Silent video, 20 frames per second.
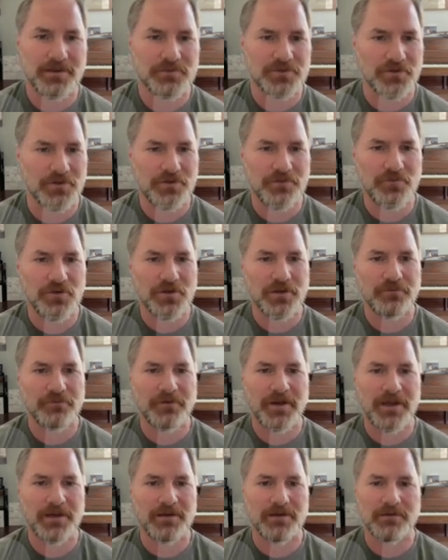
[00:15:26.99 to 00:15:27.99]
So if you can
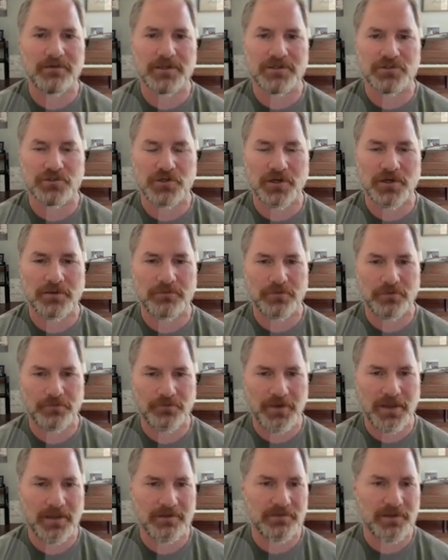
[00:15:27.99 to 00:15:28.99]
find an electronic for
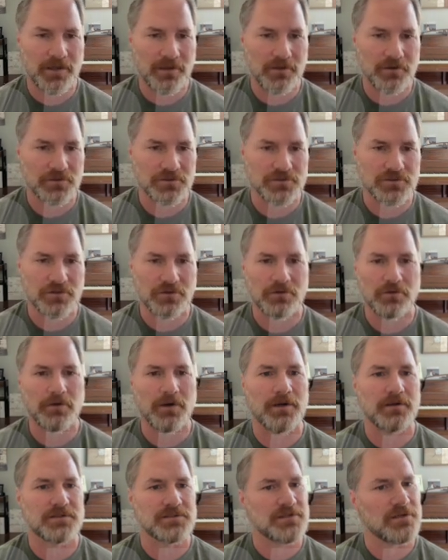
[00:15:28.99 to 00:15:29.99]
$5 and turn
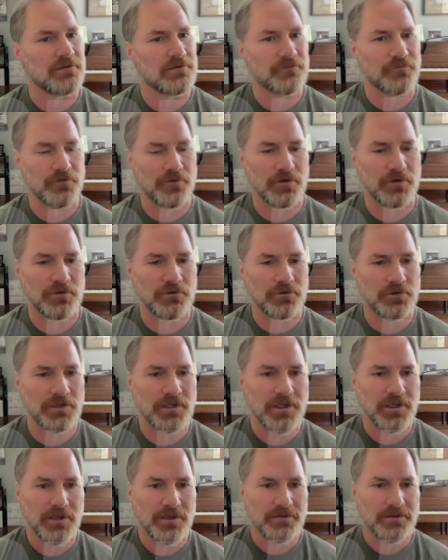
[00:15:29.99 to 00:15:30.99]
around and sell it for $100,
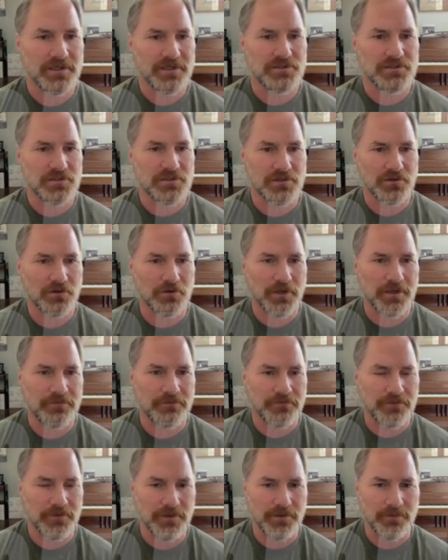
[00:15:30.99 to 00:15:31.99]
that's just a great
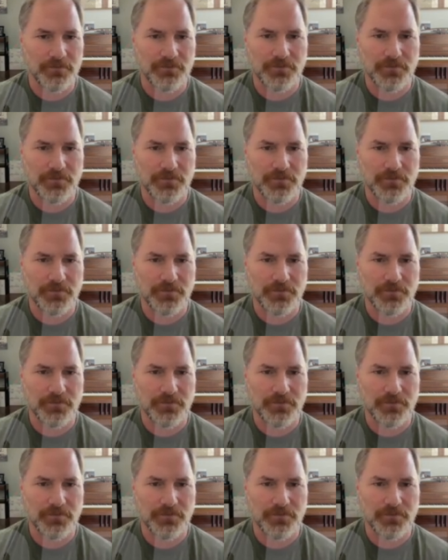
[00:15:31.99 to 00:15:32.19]
flip.